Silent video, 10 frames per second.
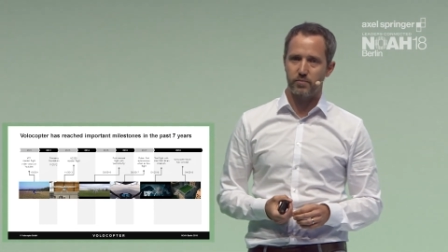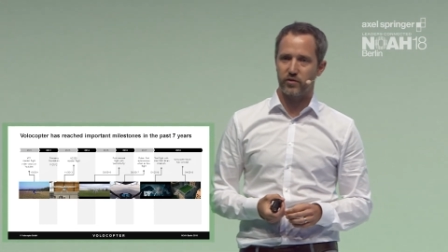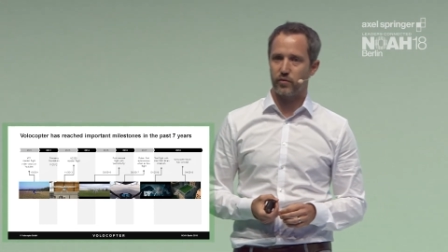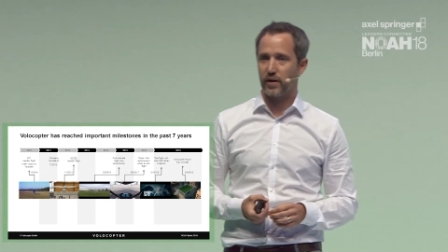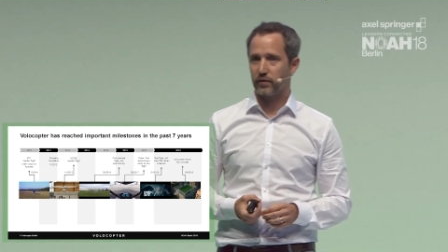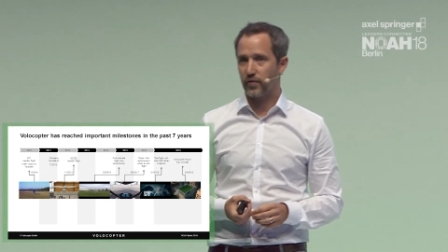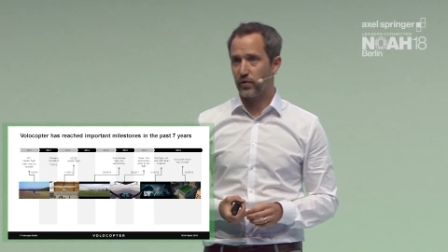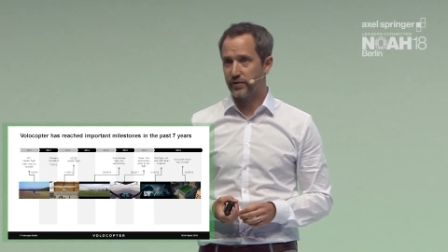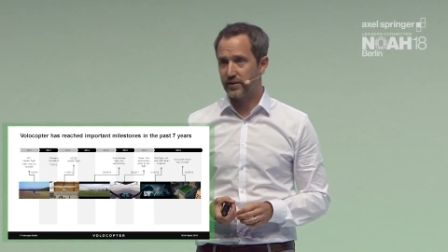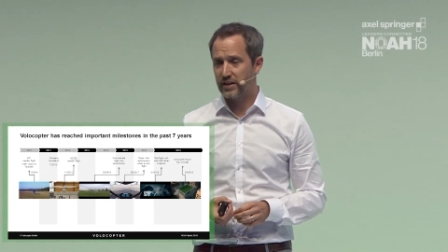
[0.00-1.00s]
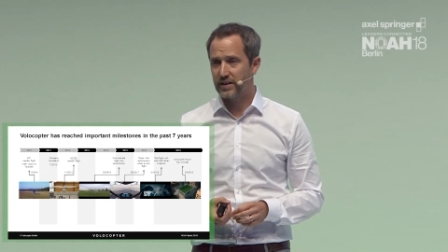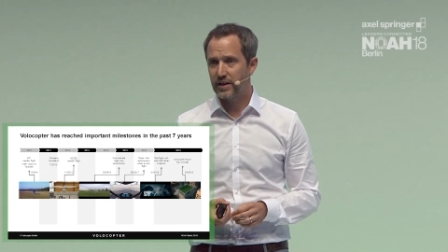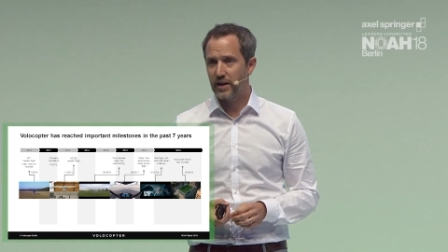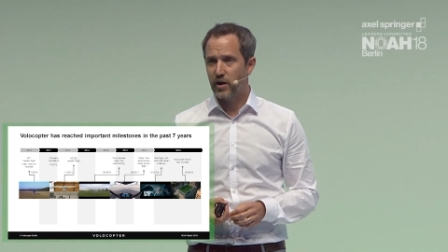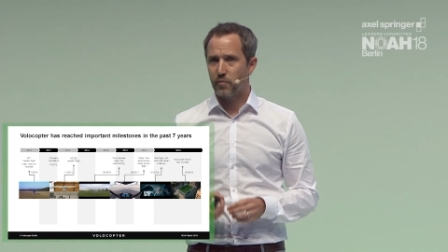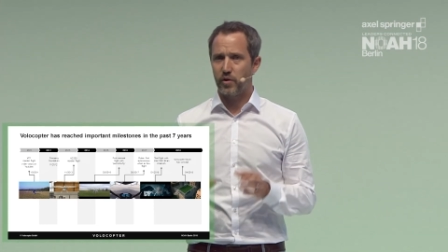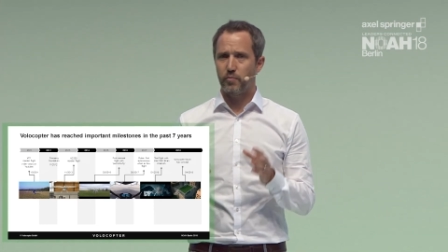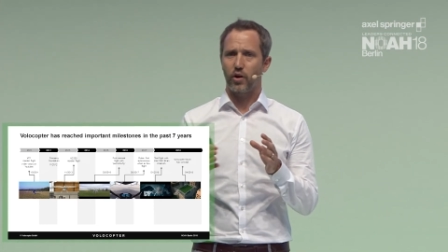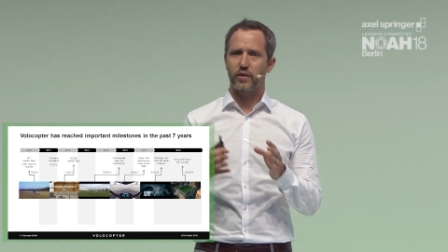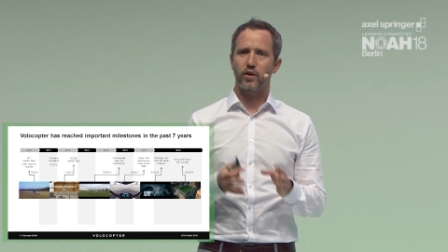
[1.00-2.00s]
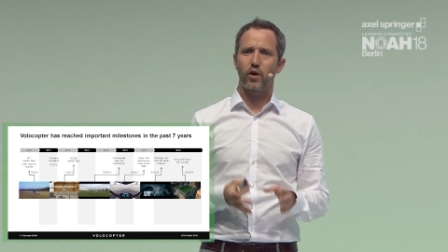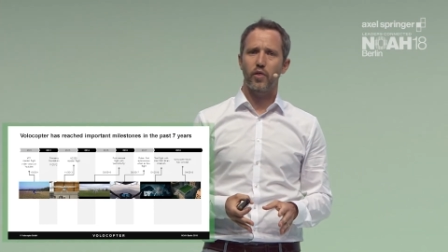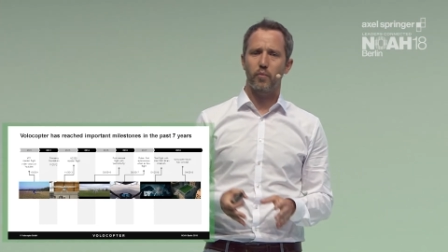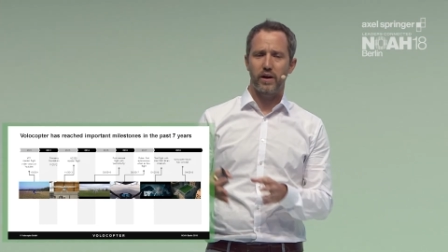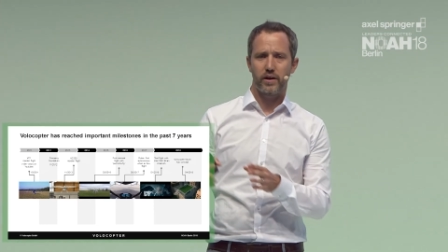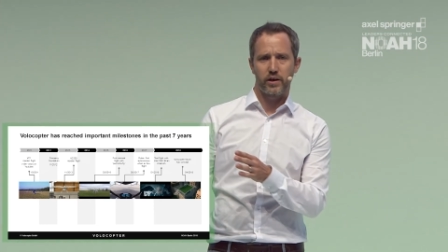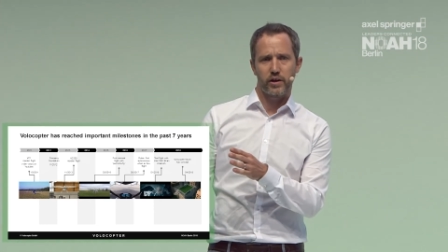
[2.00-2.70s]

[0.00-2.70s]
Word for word: in two thousand thirteen. We brought it all the way